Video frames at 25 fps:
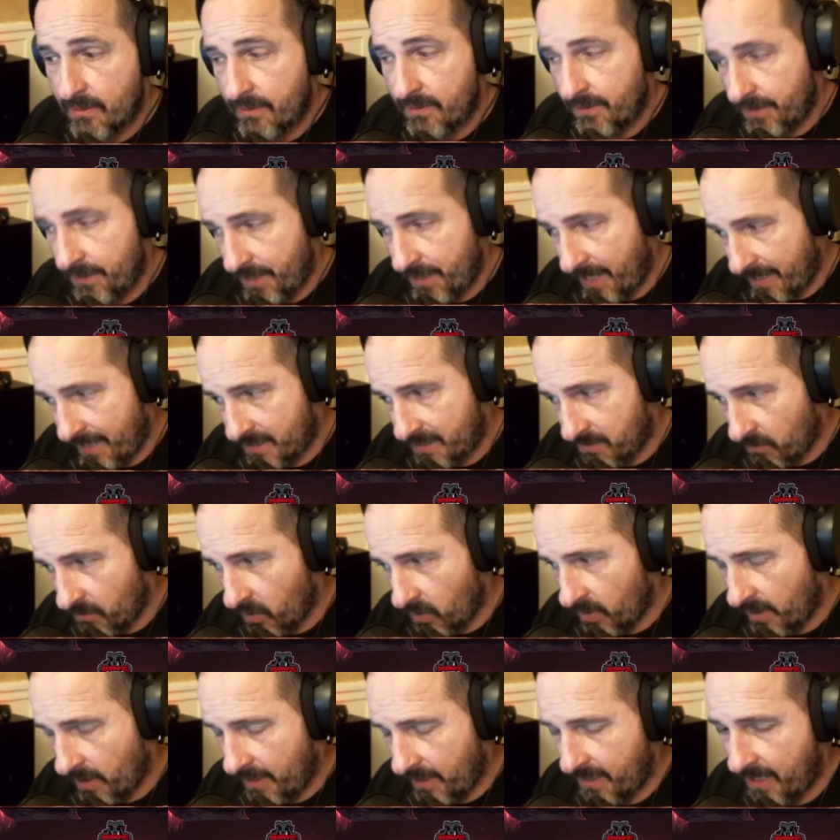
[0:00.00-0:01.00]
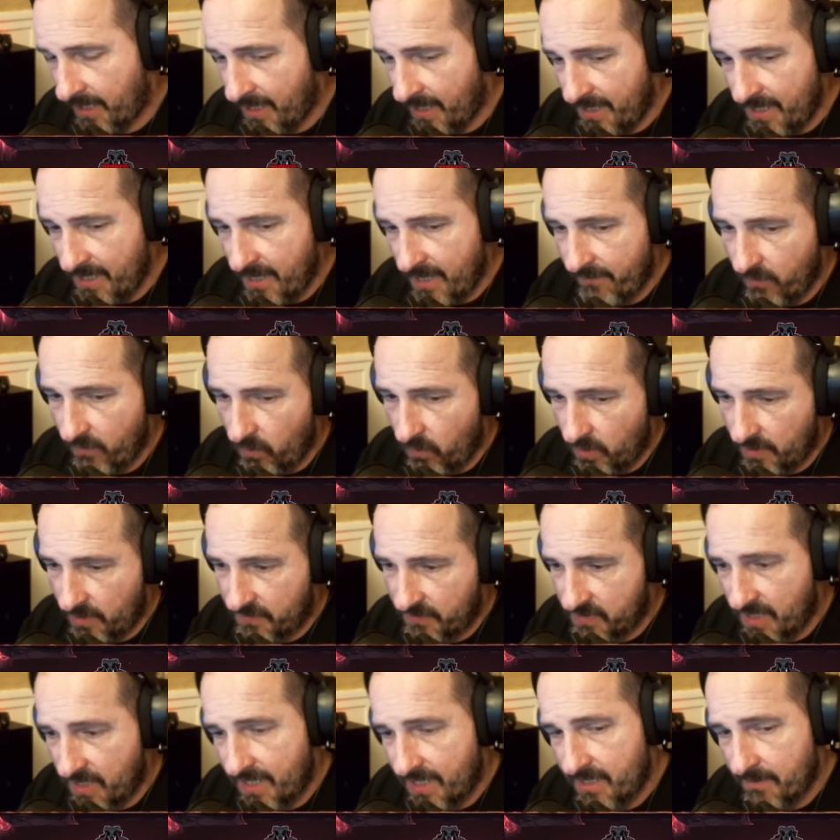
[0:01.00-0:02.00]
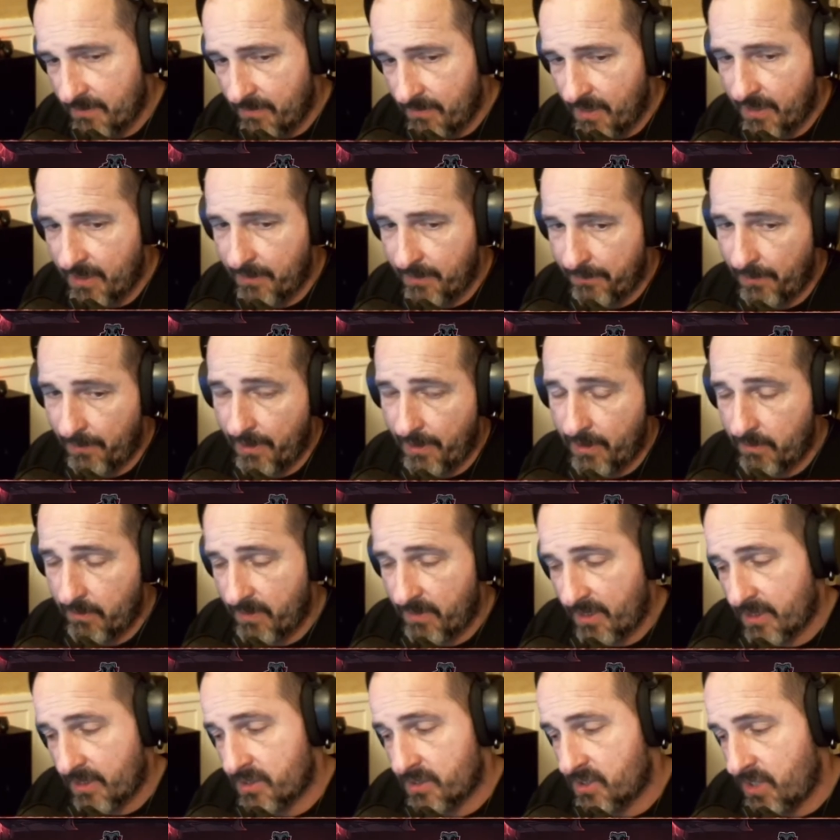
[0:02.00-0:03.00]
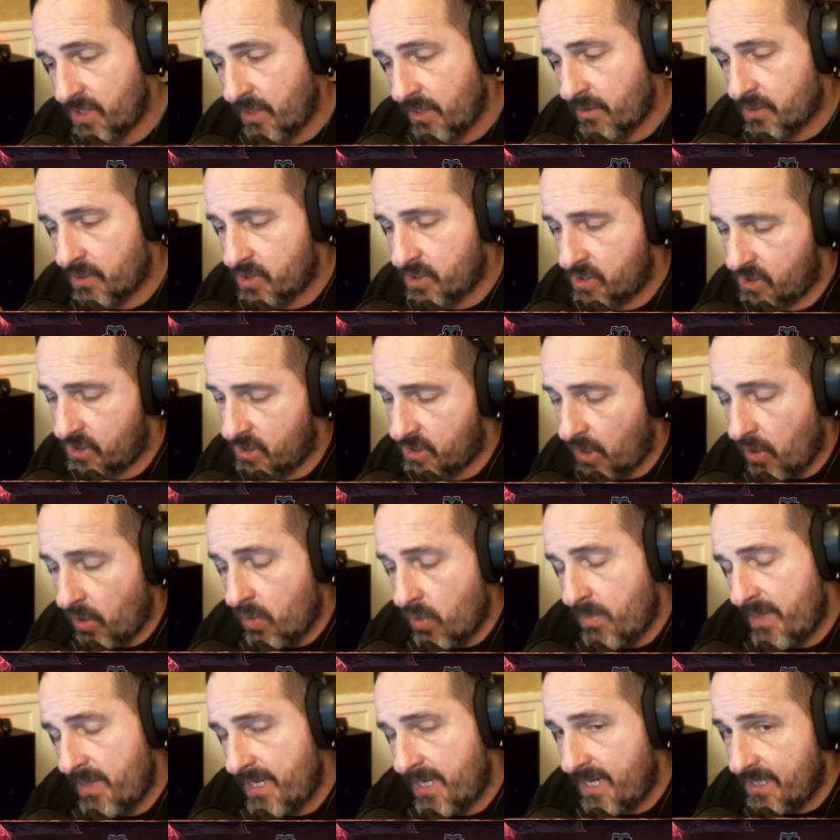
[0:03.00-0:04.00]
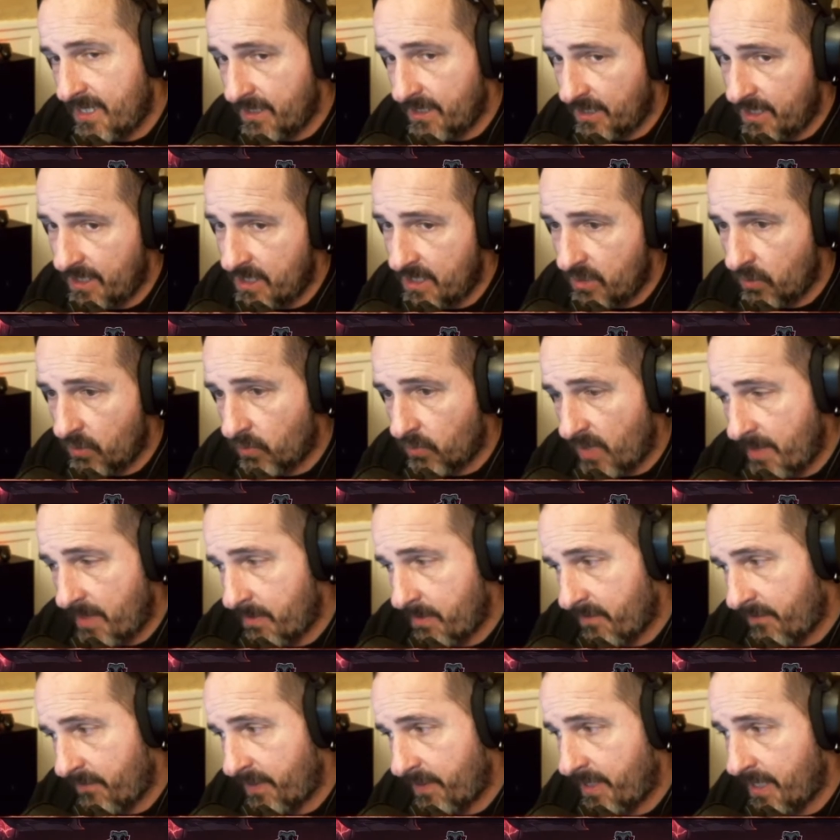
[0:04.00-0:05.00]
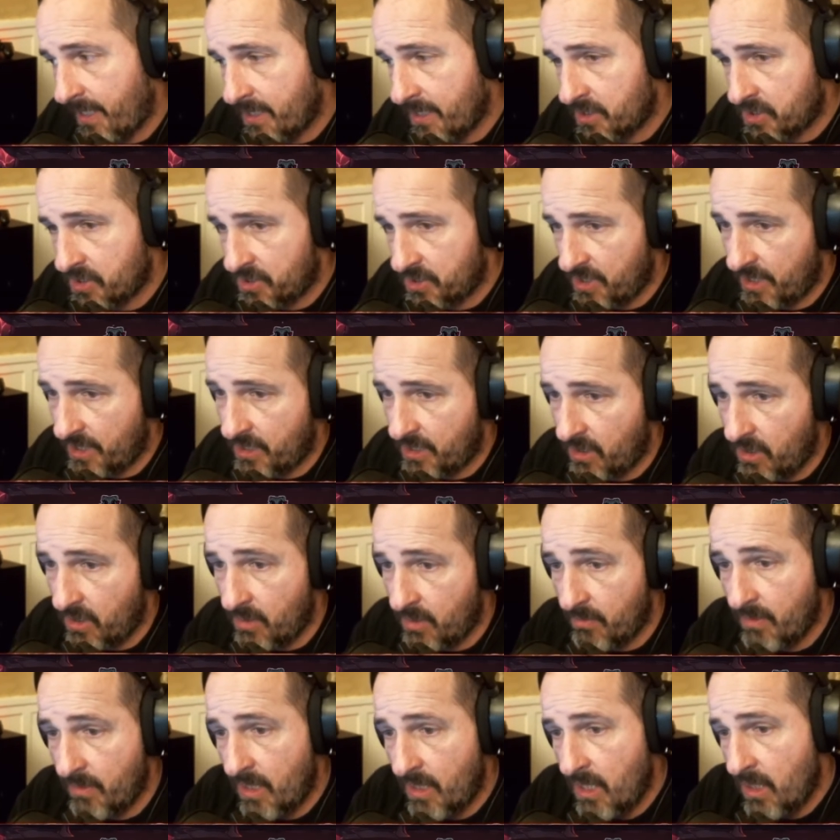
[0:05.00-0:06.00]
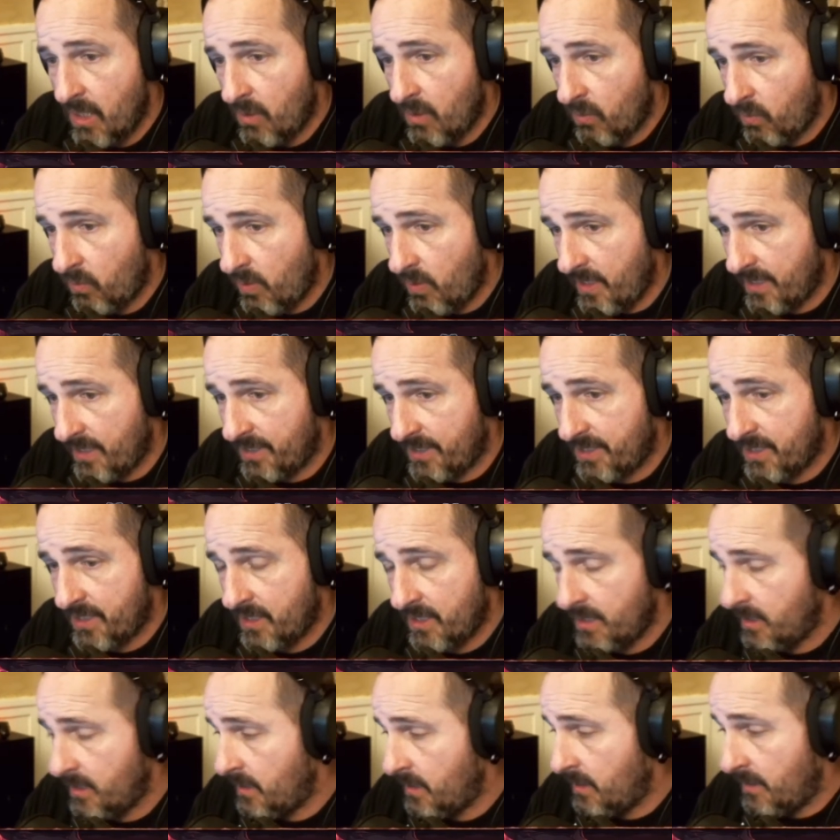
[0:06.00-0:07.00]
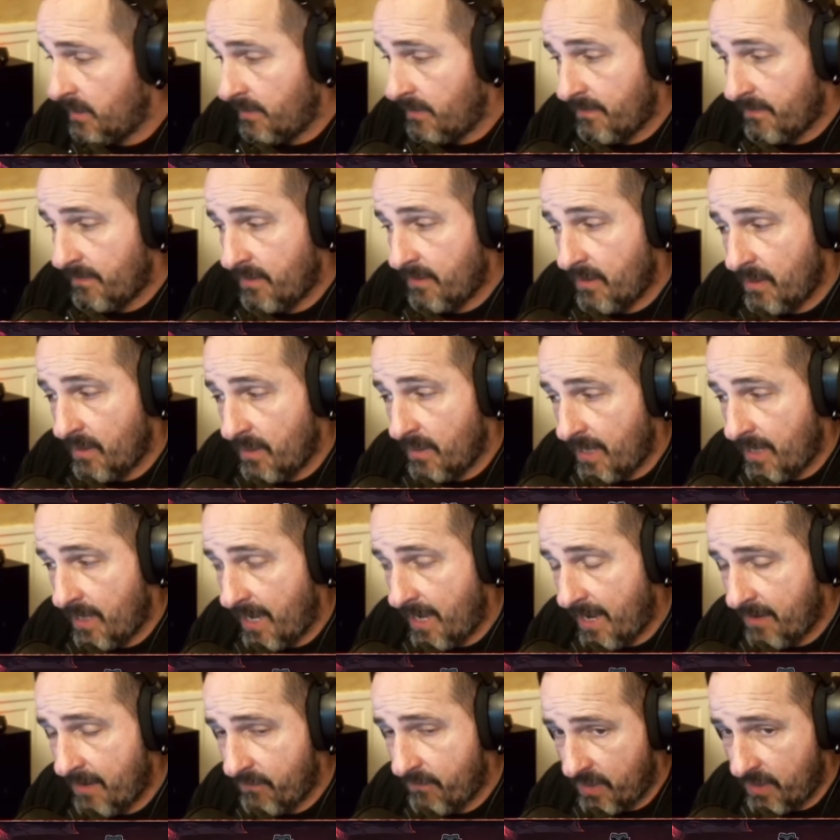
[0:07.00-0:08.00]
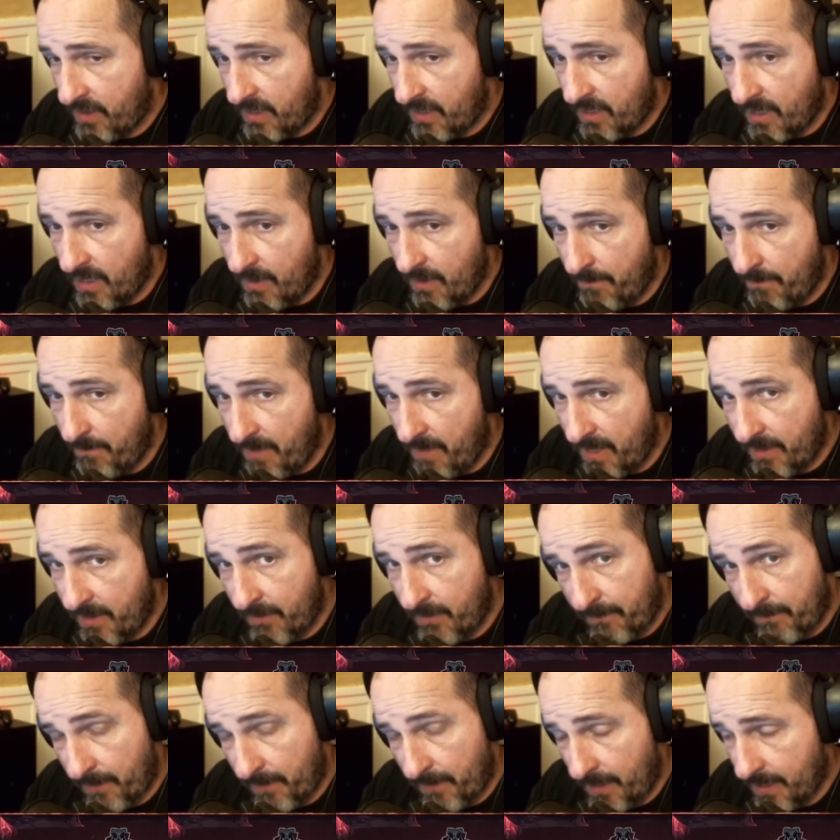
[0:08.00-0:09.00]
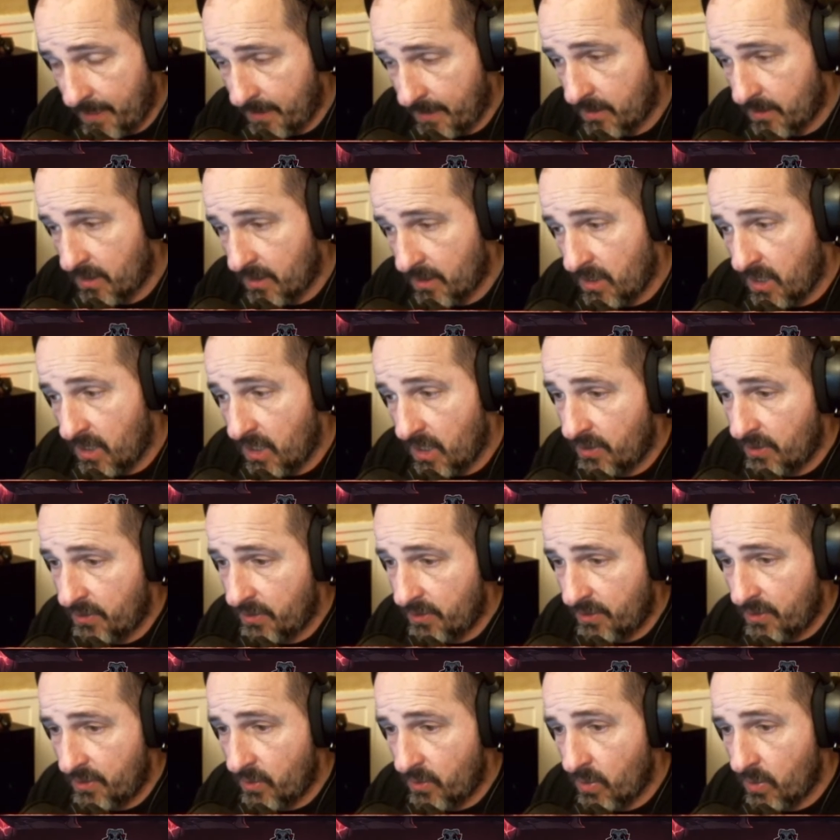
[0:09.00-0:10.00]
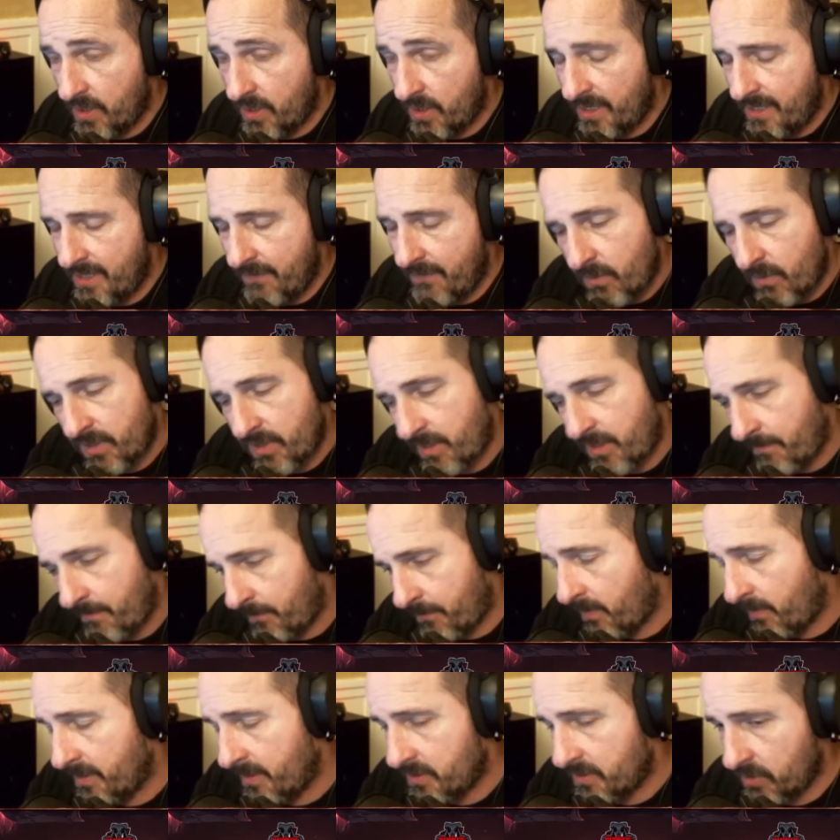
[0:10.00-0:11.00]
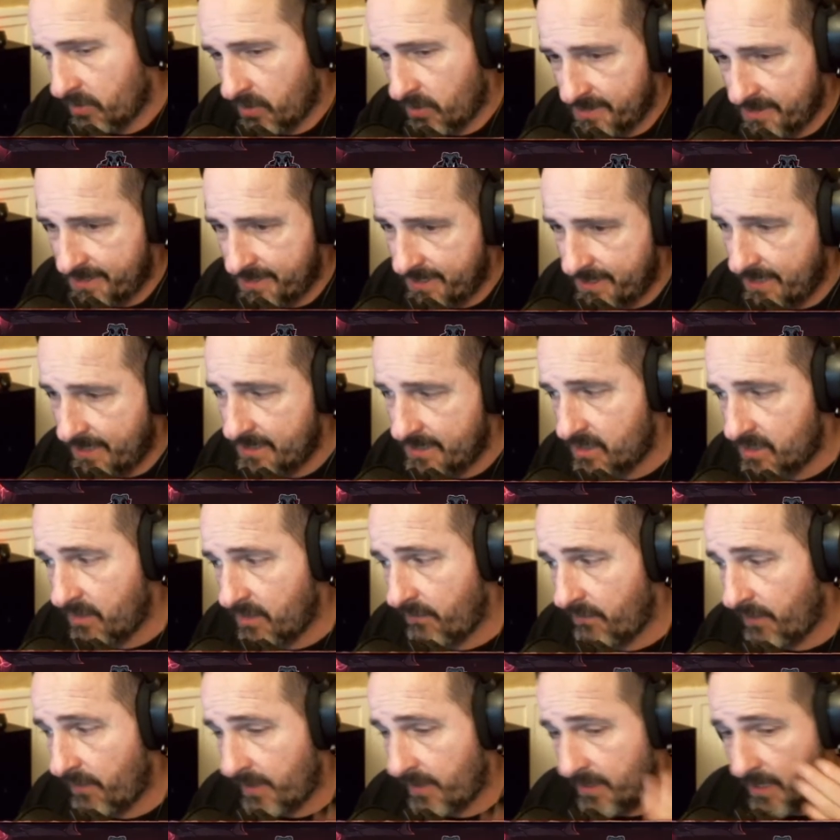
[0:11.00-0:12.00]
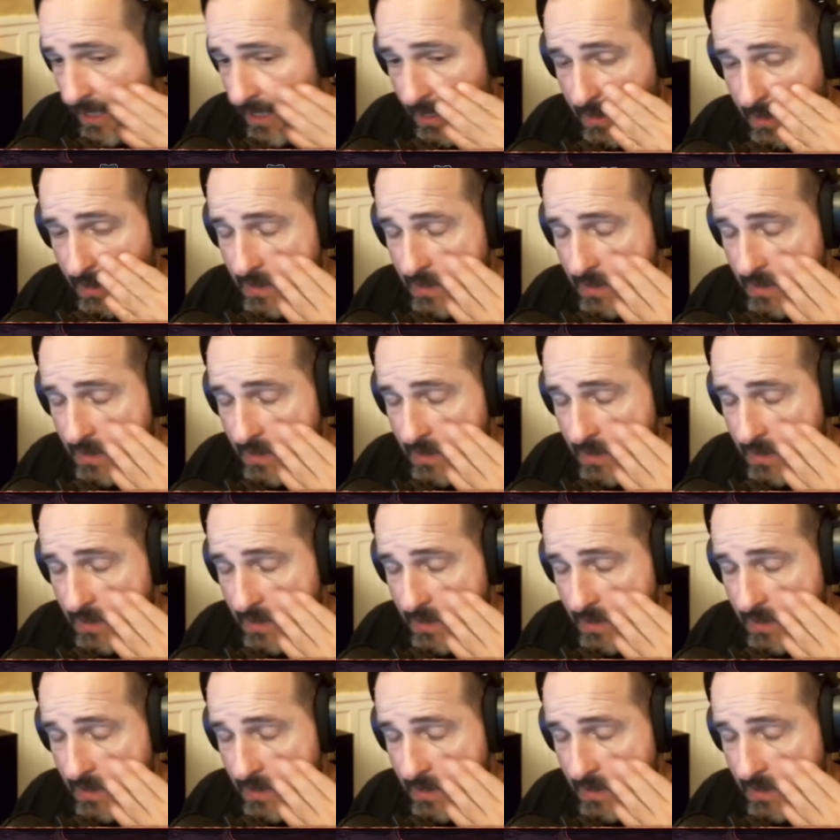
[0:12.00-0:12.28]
That's more like it. I never would have signed a minor player, because there are so many legal ramifications that come with having a minor player under your org, even with a parental consent and stuff like that.